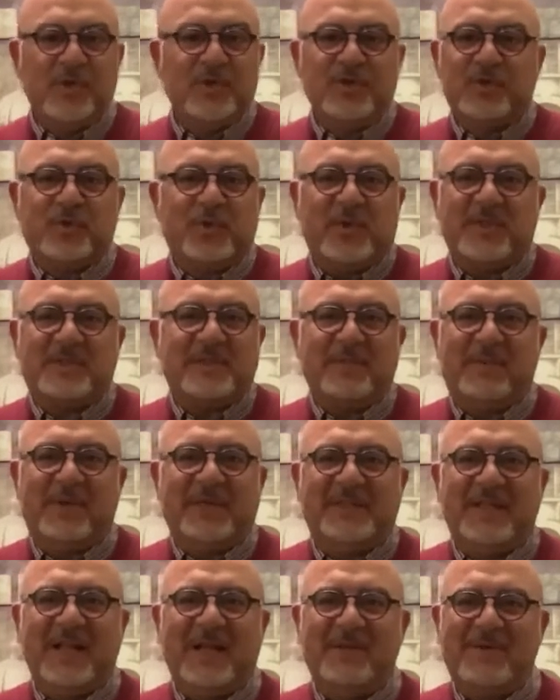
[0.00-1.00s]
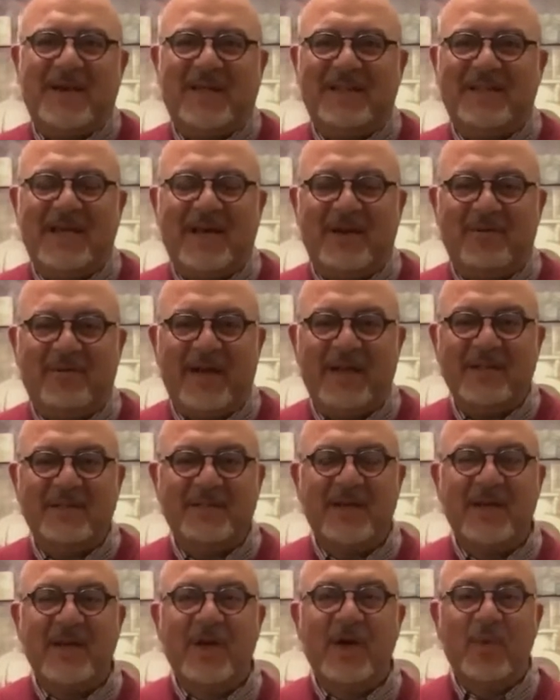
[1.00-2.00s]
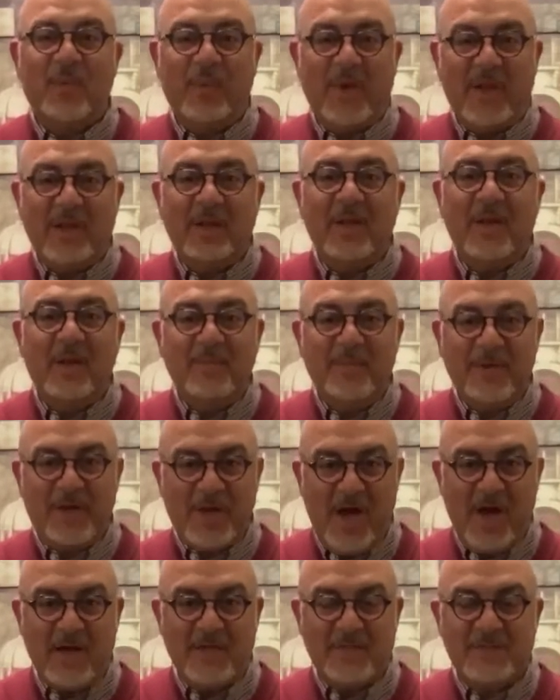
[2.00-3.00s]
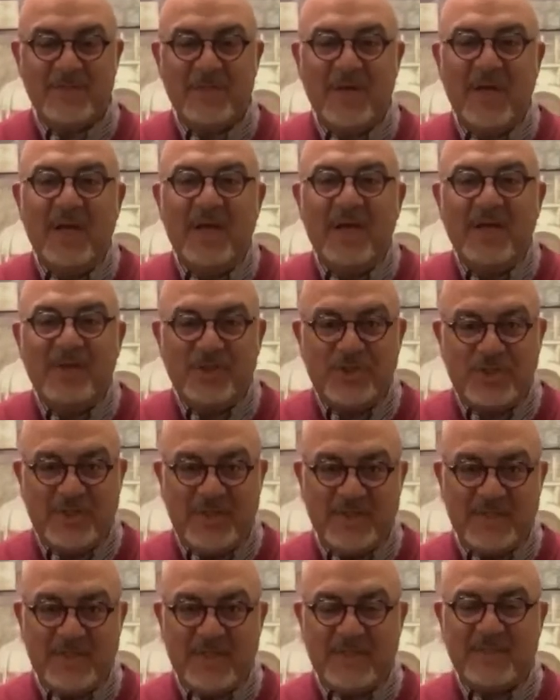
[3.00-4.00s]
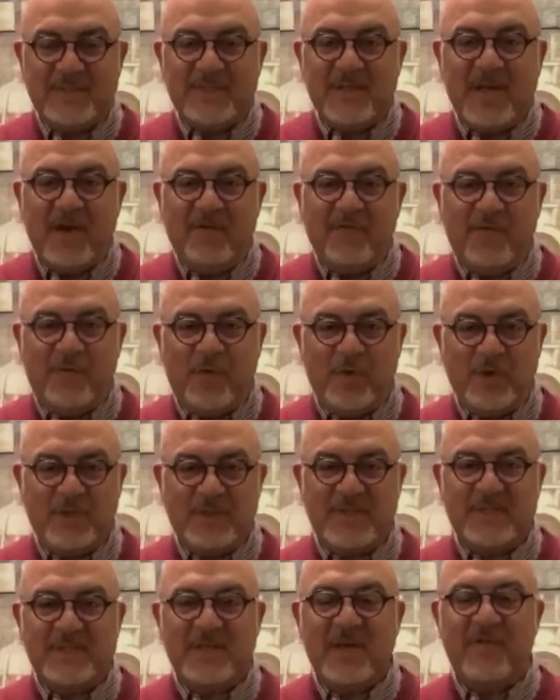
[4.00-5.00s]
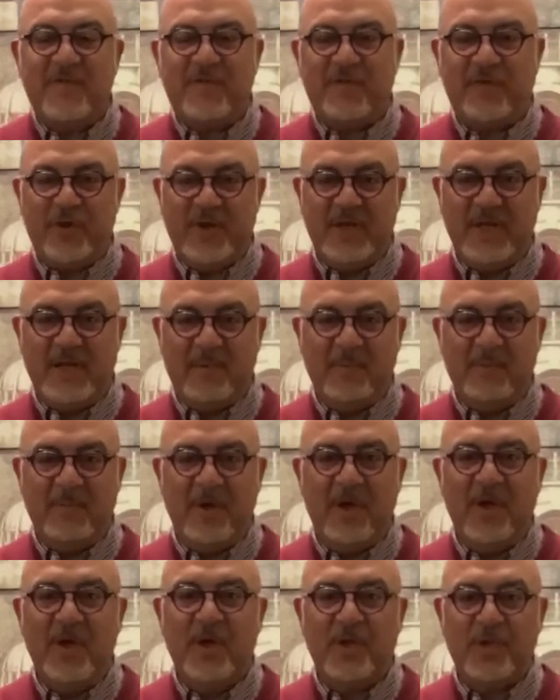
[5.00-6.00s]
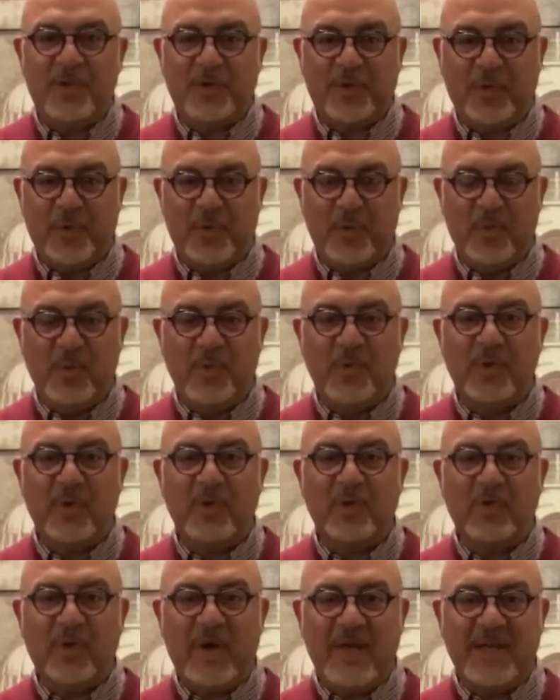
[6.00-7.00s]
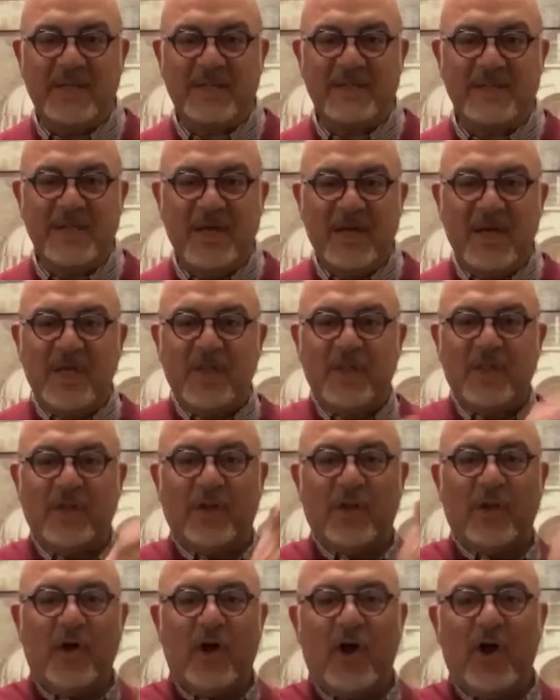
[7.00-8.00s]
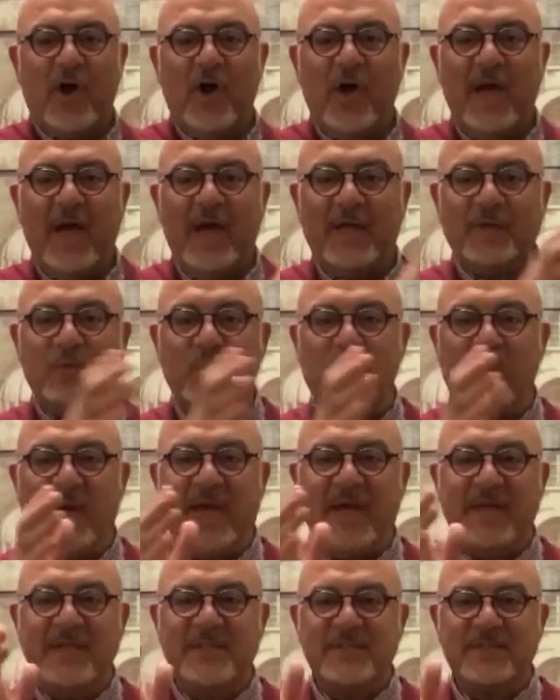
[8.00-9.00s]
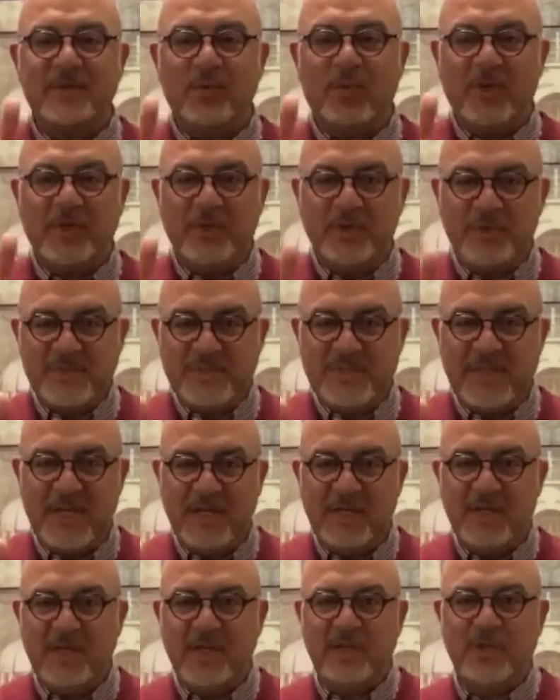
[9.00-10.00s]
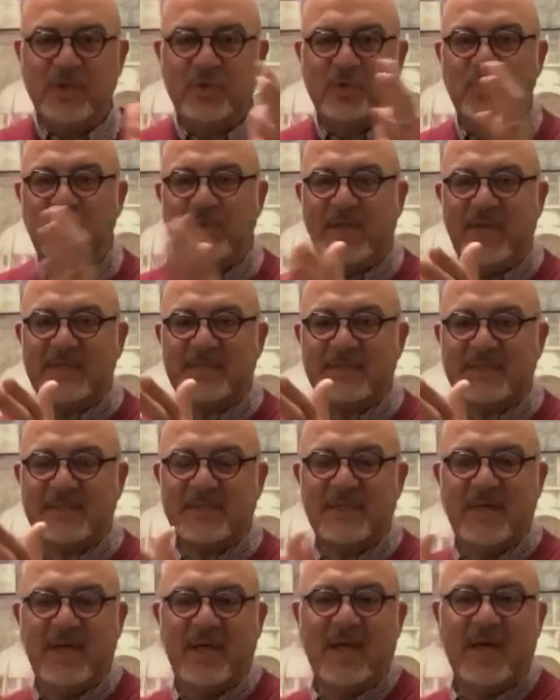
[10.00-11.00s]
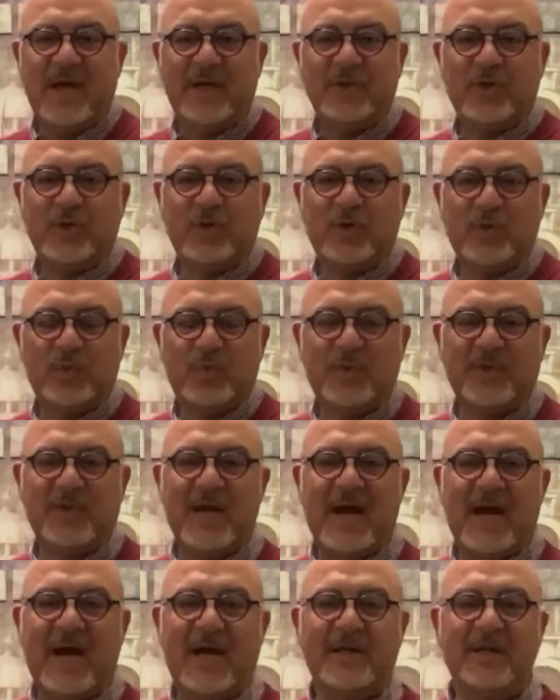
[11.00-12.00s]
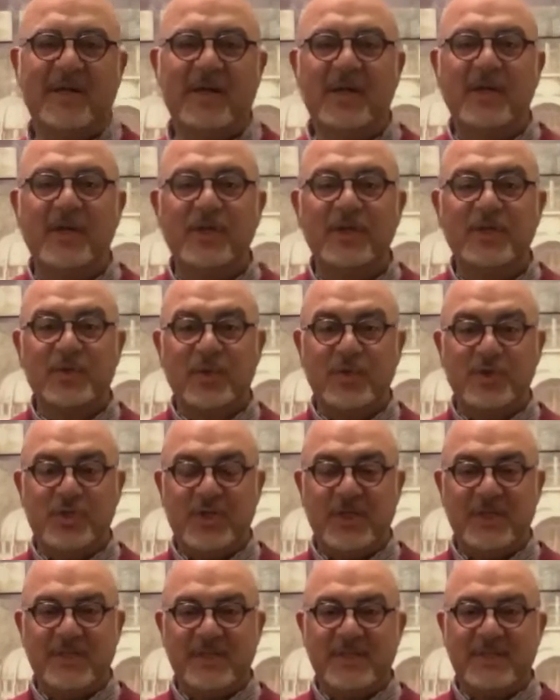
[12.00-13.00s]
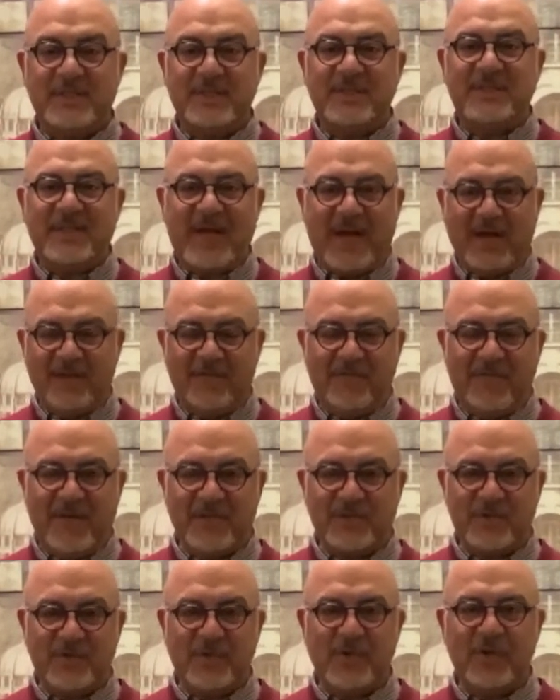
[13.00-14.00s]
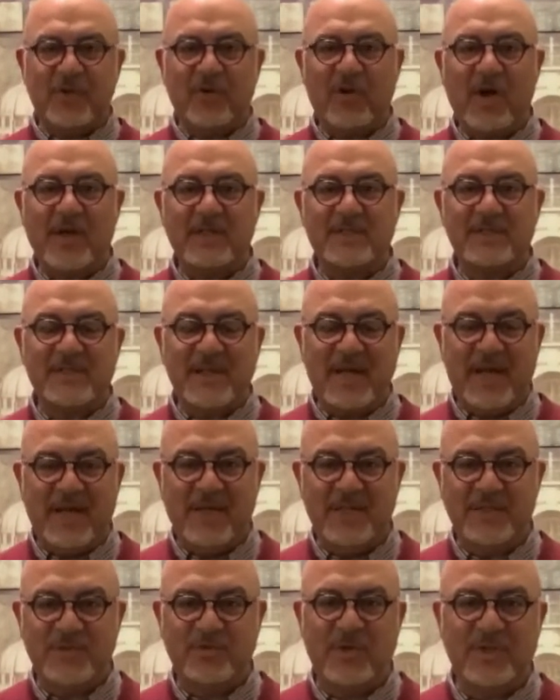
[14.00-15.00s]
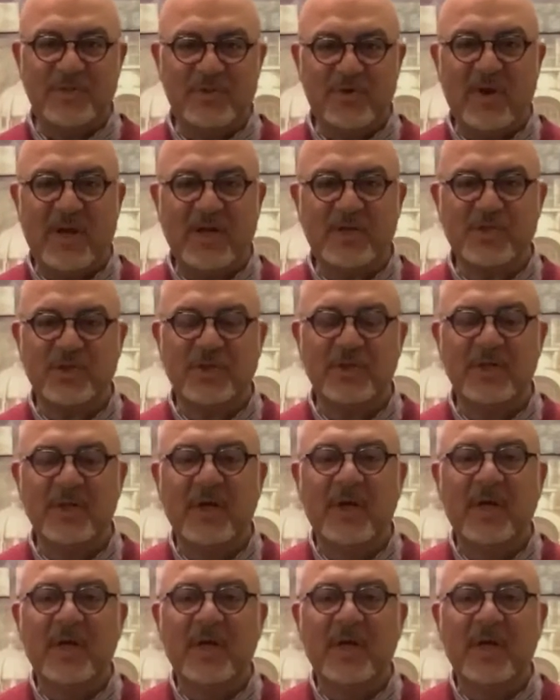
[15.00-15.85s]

So what's the big deal about that, right? Well, because Jesus affords us freedom through grace. The law had ways, when you sin, you do this, and you're good with God. So Jesus' sacrifice on the cross and his resurrection,